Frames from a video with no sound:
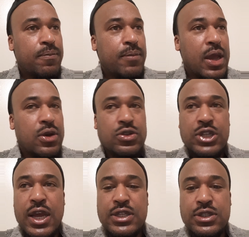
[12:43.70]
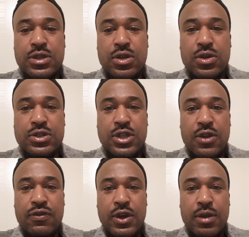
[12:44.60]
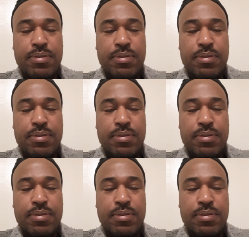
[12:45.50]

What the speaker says: Michael Jackson, you know what I'm saying, fucking